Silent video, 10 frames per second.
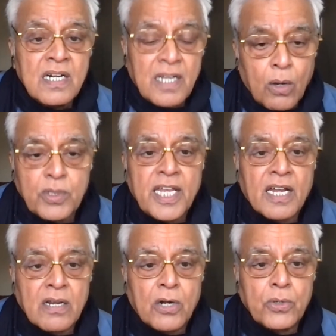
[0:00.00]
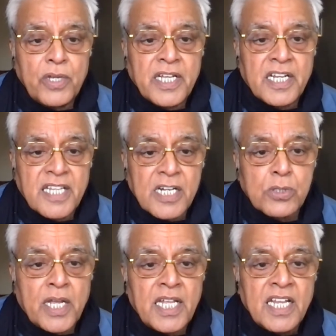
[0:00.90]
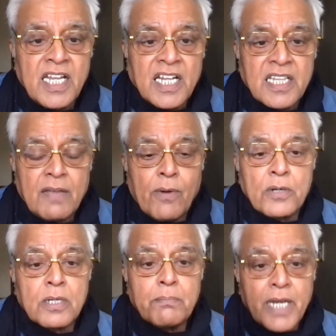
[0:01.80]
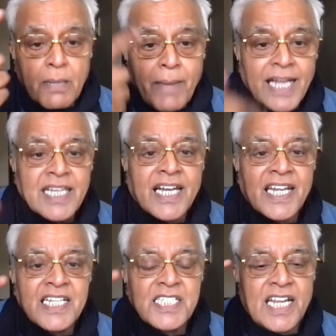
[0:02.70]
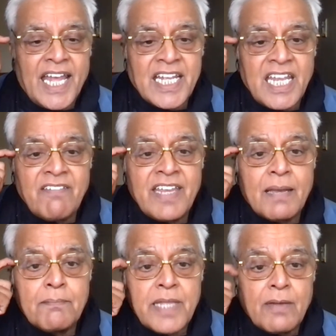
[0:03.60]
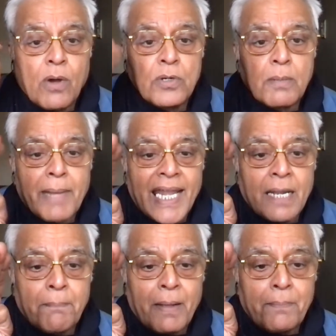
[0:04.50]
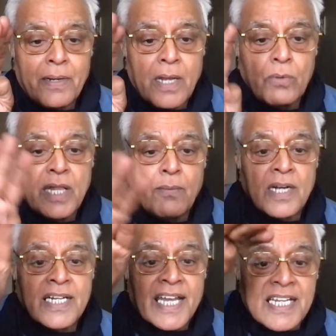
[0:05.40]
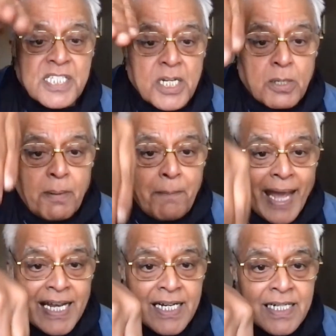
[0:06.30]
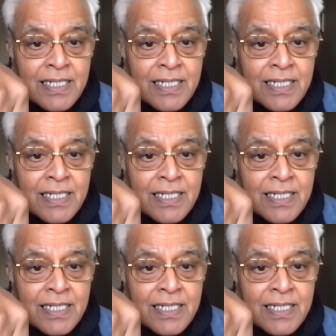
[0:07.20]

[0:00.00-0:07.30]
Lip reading: Now they are not doing it. That's why they want to bring back the currency. Like EVM, they want the ballot paper. Now they want currency to be back.